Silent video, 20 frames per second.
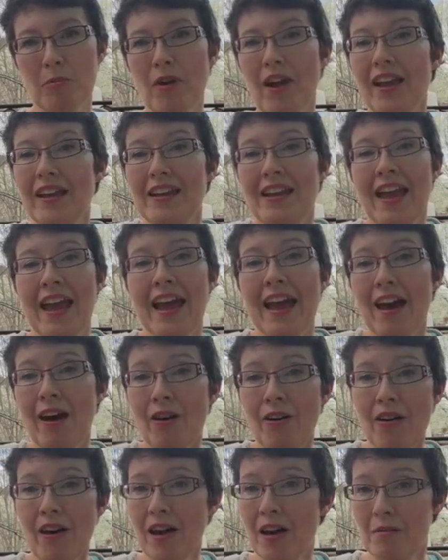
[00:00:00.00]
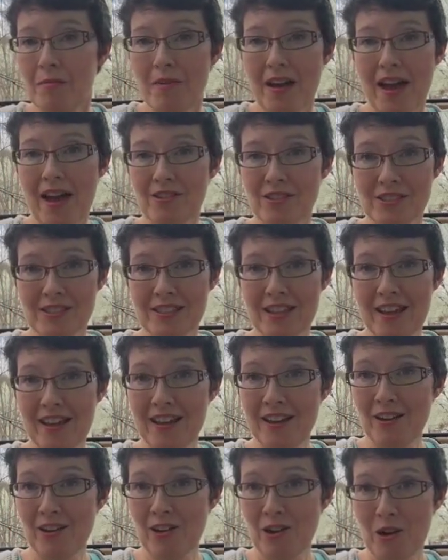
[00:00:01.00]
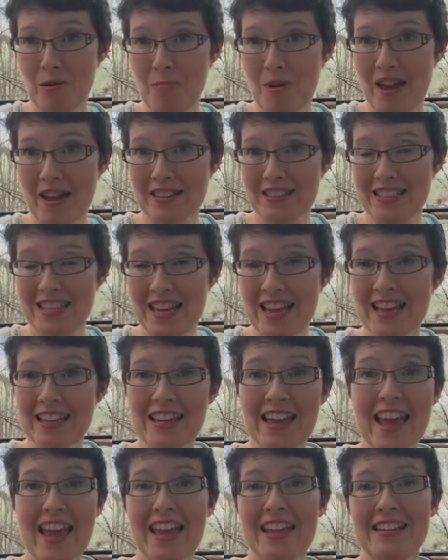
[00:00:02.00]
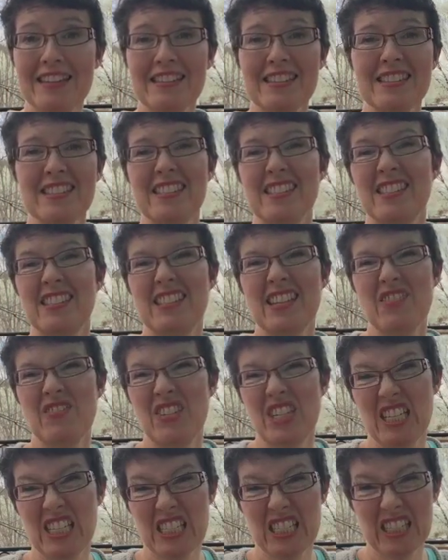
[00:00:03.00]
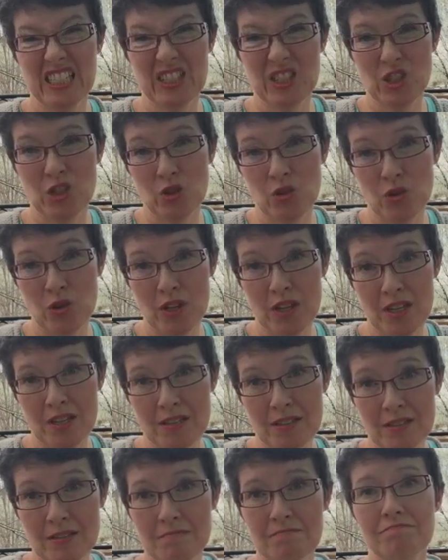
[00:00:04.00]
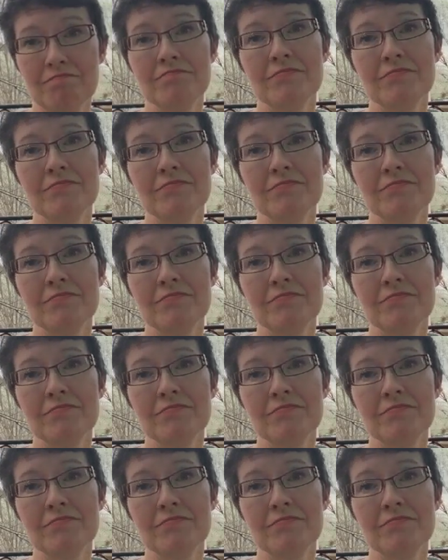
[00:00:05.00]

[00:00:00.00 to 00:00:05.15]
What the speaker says: Right now, I'm outside on our back deck, and it's 76 degrees.